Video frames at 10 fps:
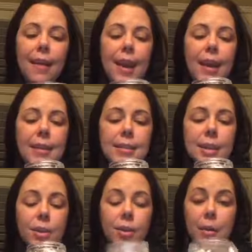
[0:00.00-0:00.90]
And so
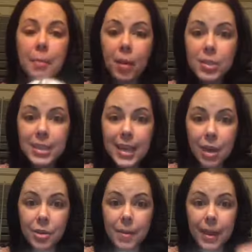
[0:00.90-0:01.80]
you can melt it
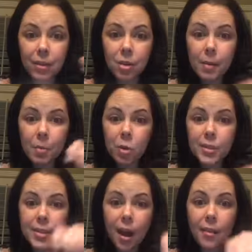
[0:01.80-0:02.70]
down to make it a little bit more
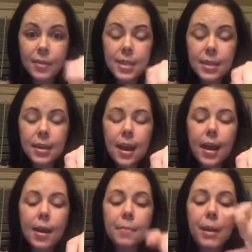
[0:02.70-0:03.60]
soft,
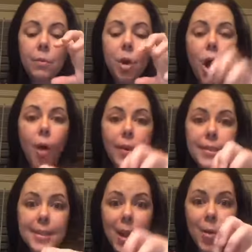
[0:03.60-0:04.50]
but it will
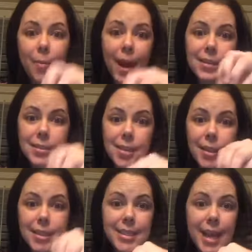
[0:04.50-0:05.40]
always go back to
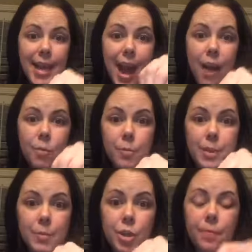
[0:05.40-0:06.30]
solid state at room
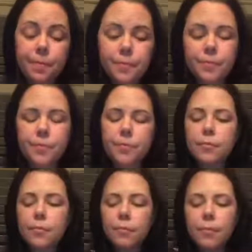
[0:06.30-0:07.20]
temperature.
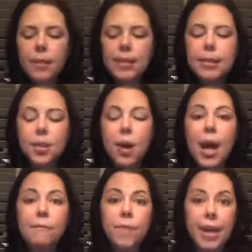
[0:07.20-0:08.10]
So
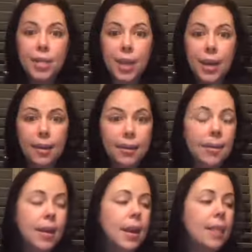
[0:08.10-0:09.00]
unfractionated.
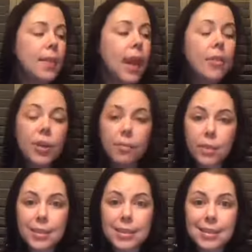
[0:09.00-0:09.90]
The other
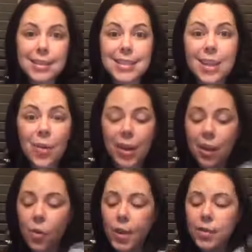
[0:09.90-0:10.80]
differences in these
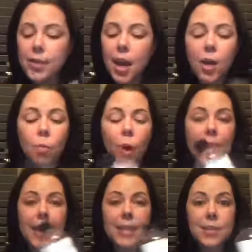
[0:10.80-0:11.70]
coconut oils are
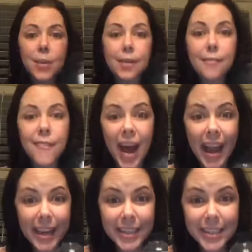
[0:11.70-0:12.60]
one is
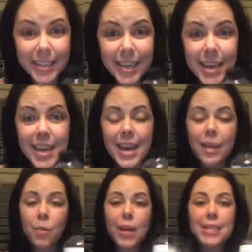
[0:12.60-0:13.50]
refined
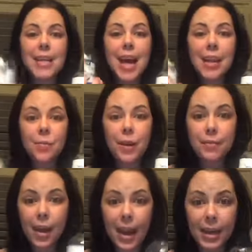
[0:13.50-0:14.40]
and one is
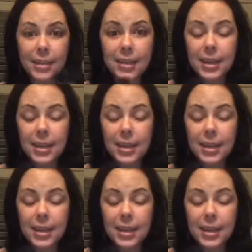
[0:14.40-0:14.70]
unrefined.